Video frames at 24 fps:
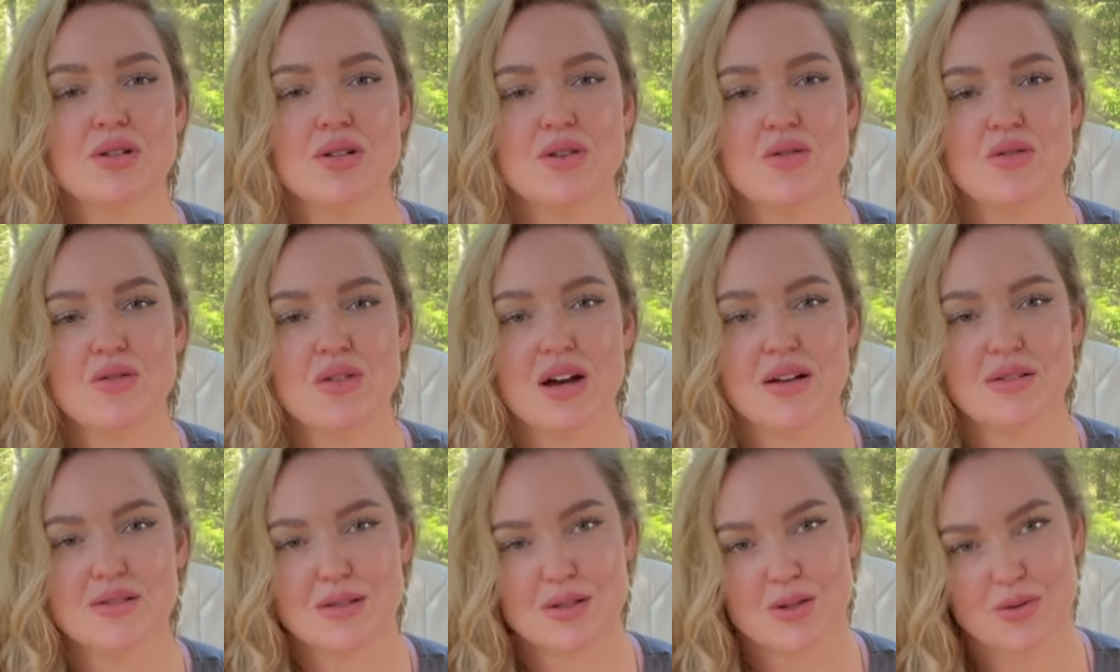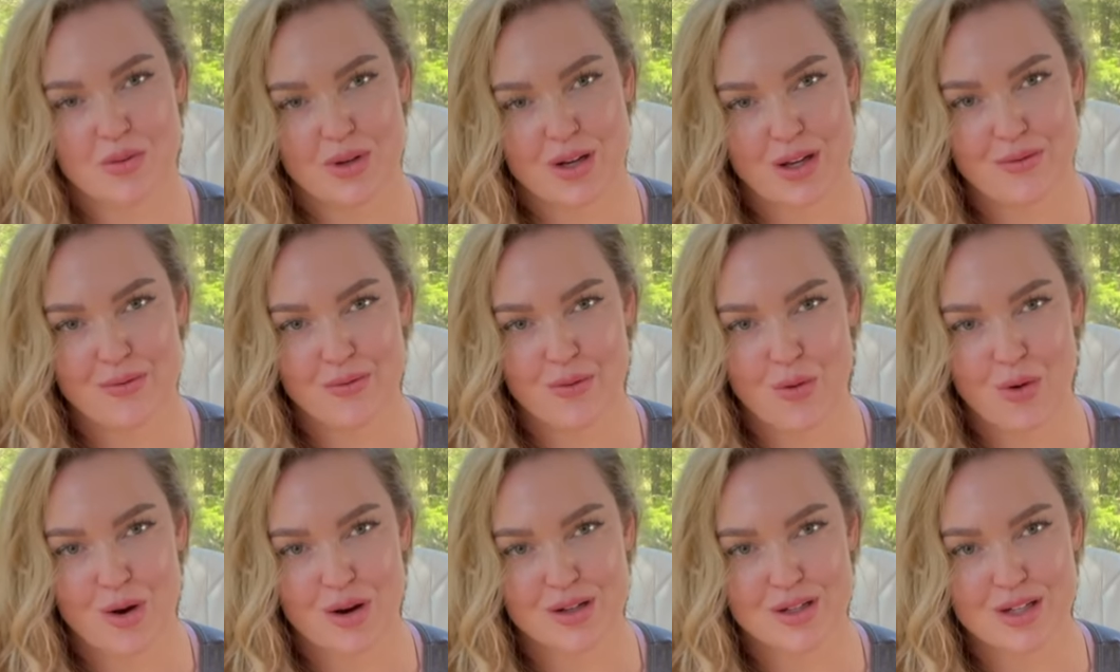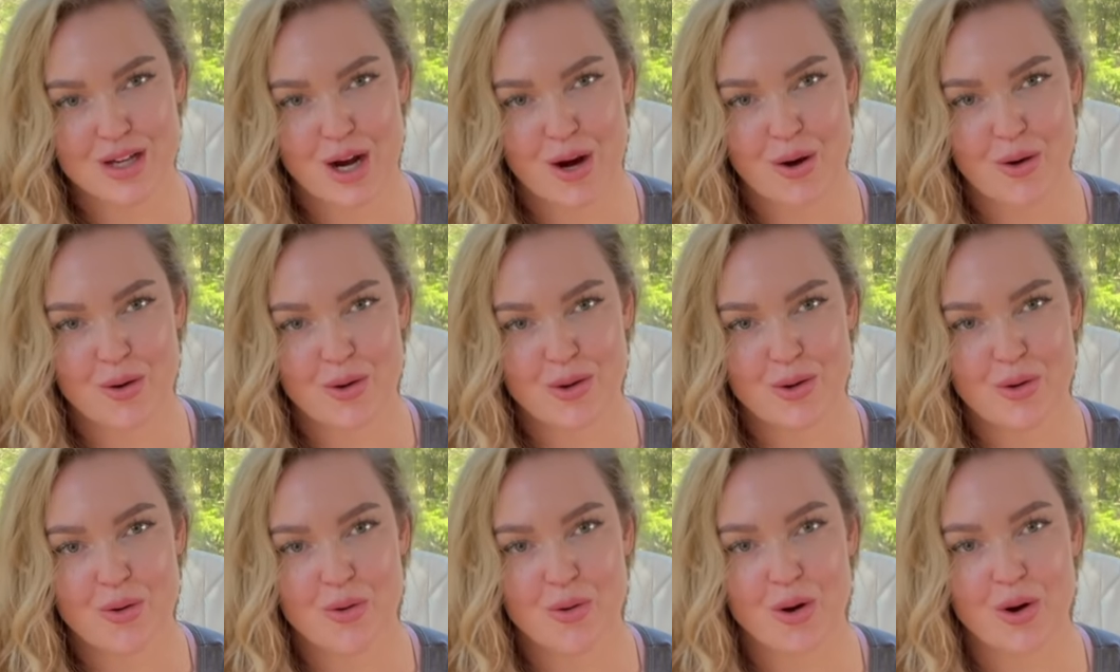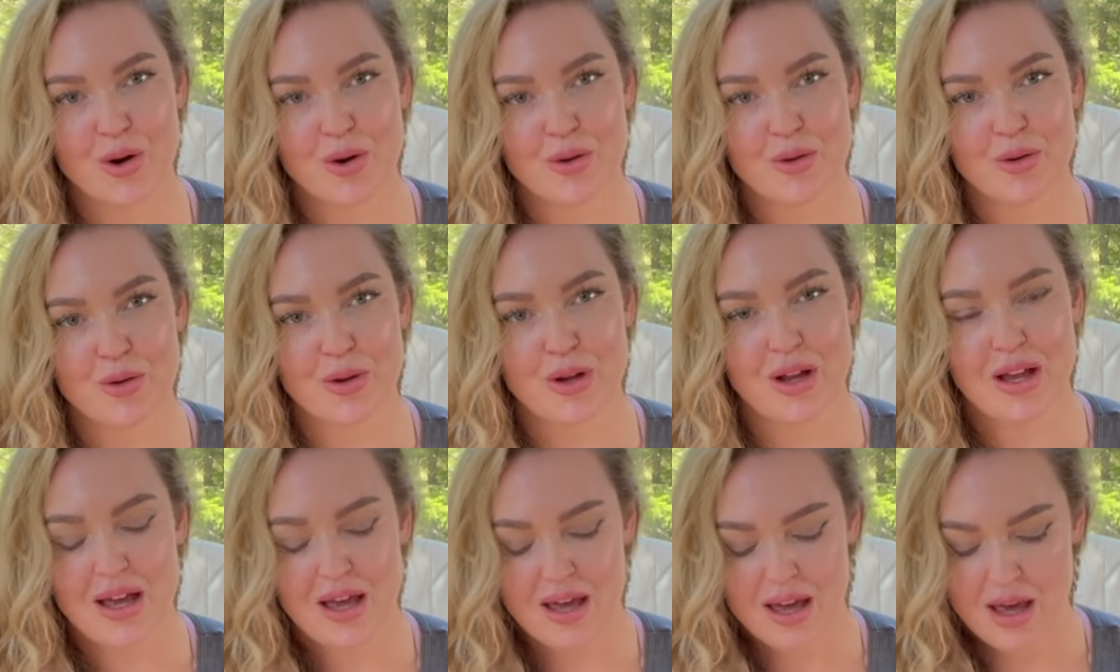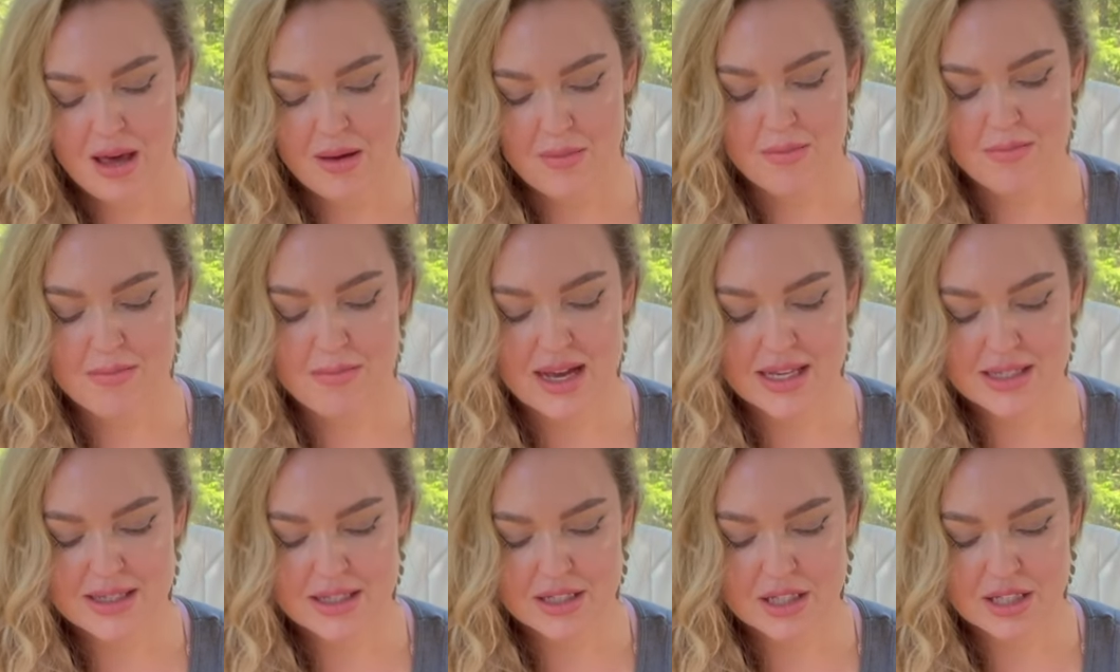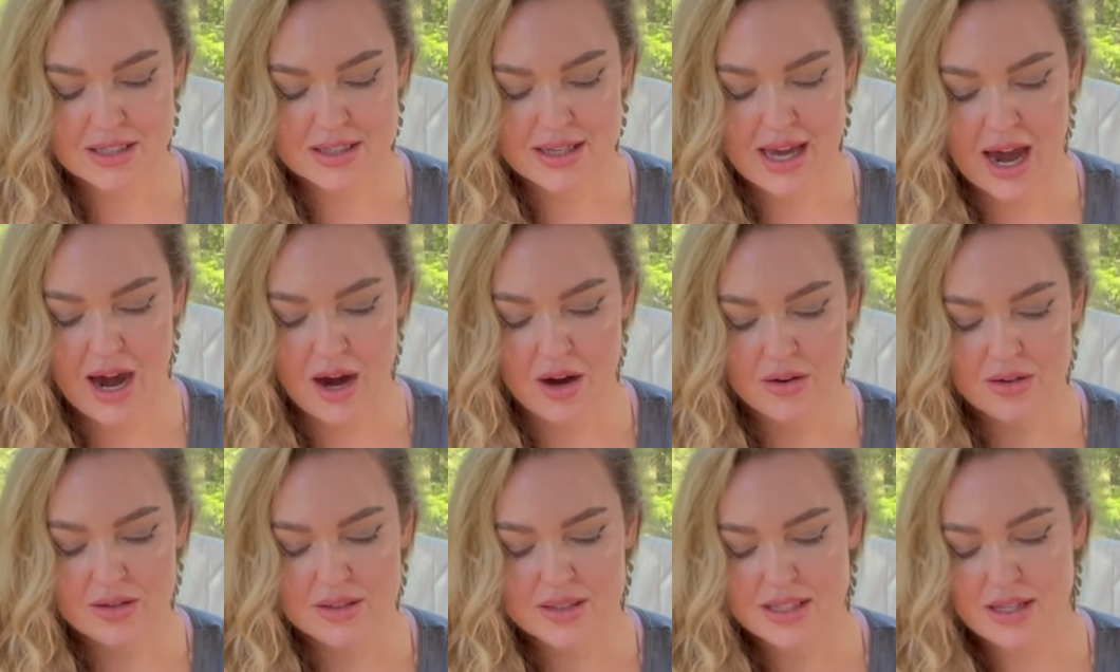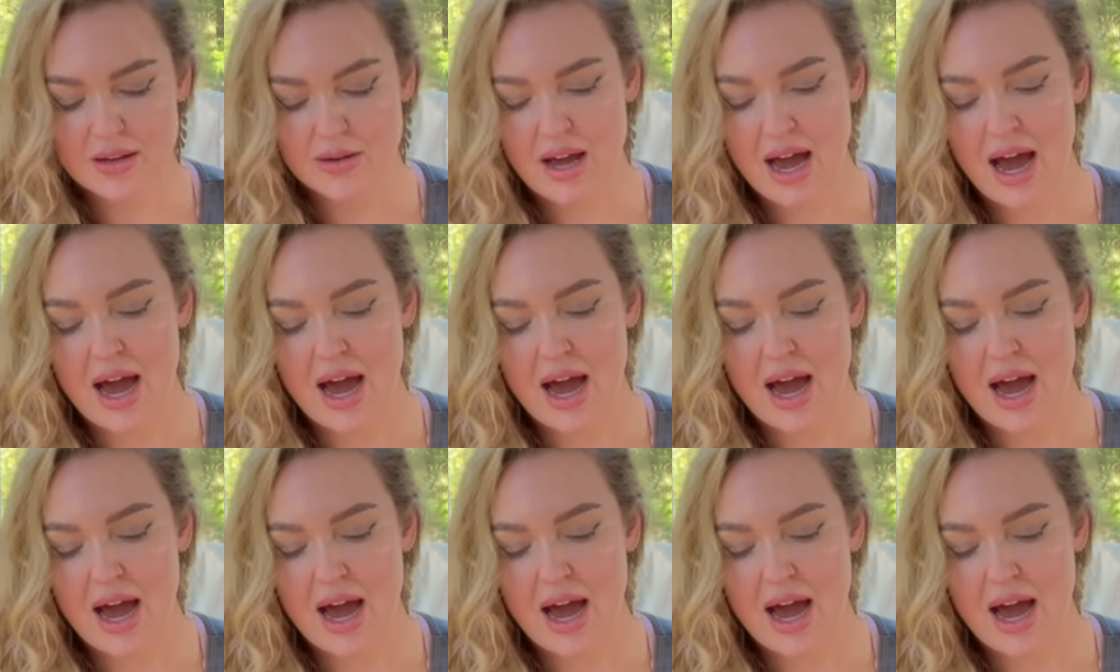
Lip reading: 2024 Tarot and Oracle messages out,